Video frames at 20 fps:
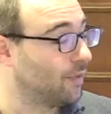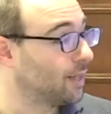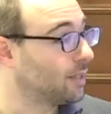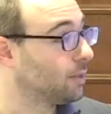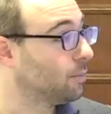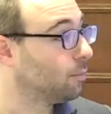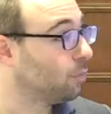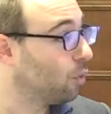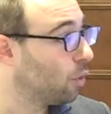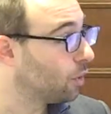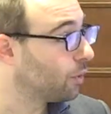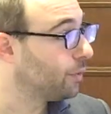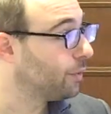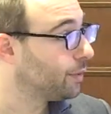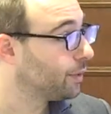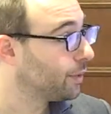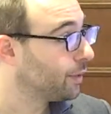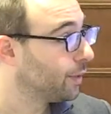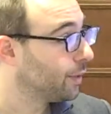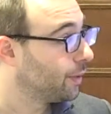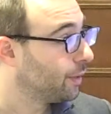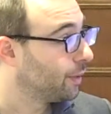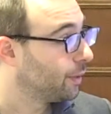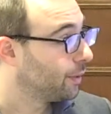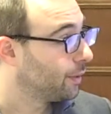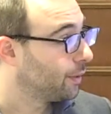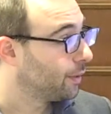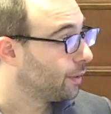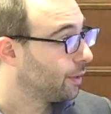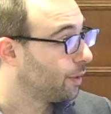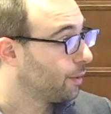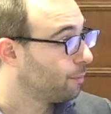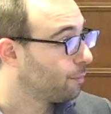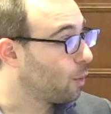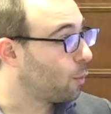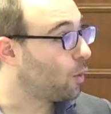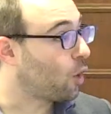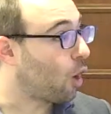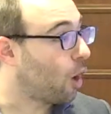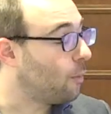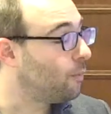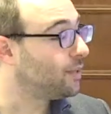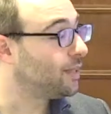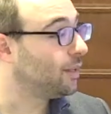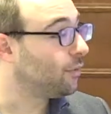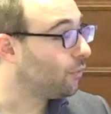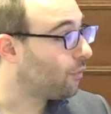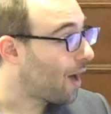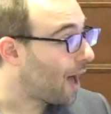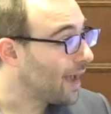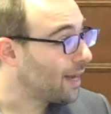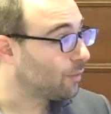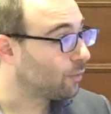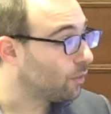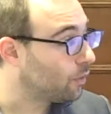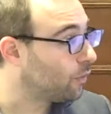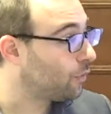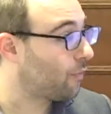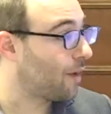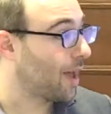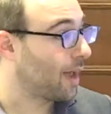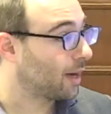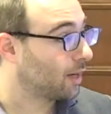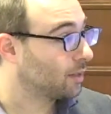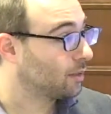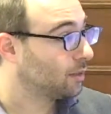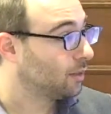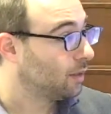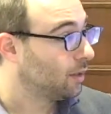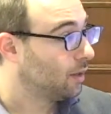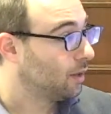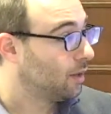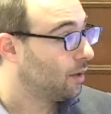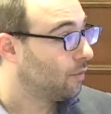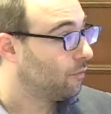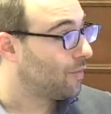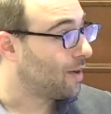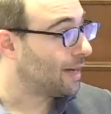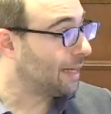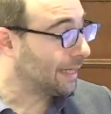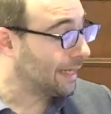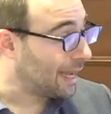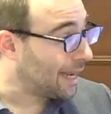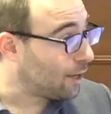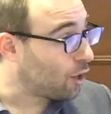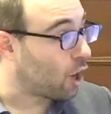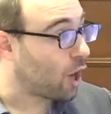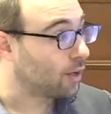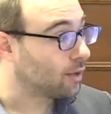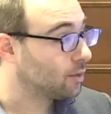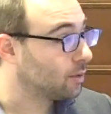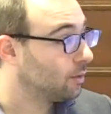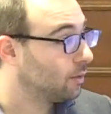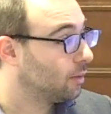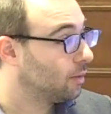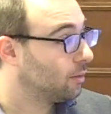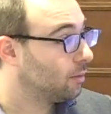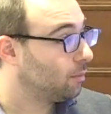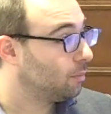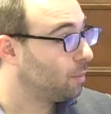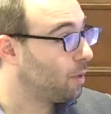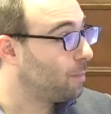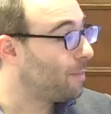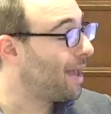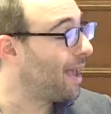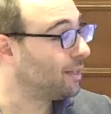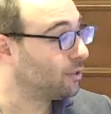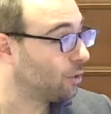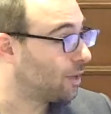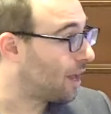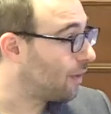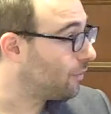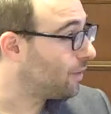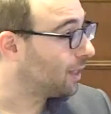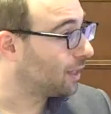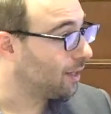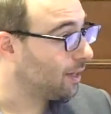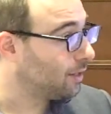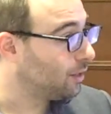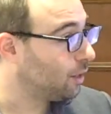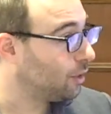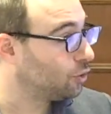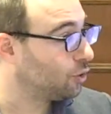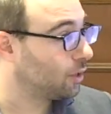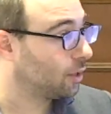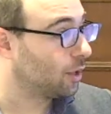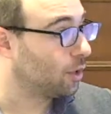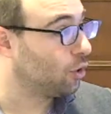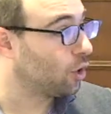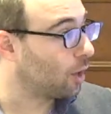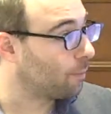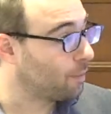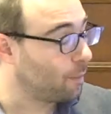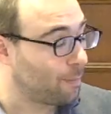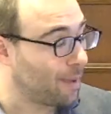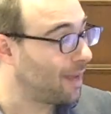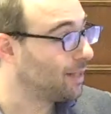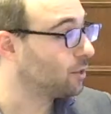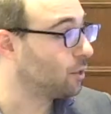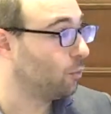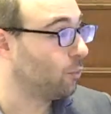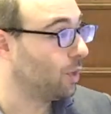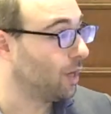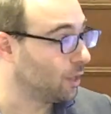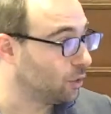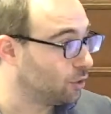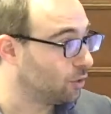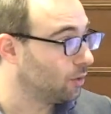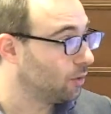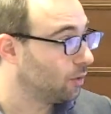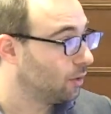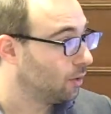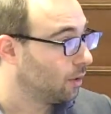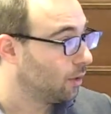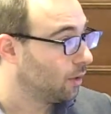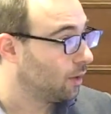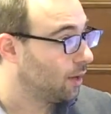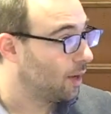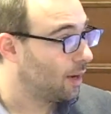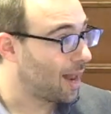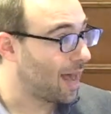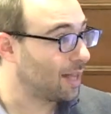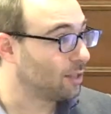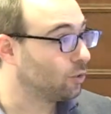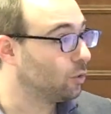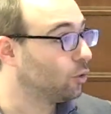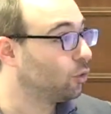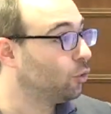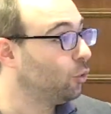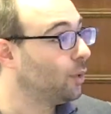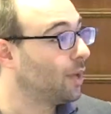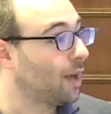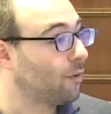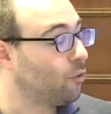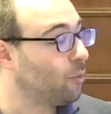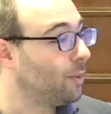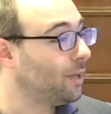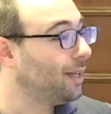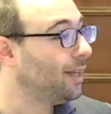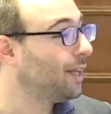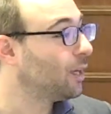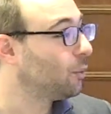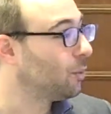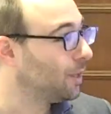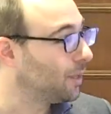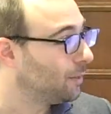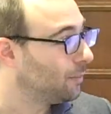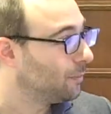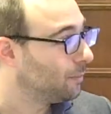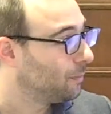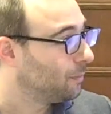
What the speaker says: that's important, but we obviously fight for the fact that it cannot be based on ethnic lineage, it cannot be based on religion, it has to include everybody equally.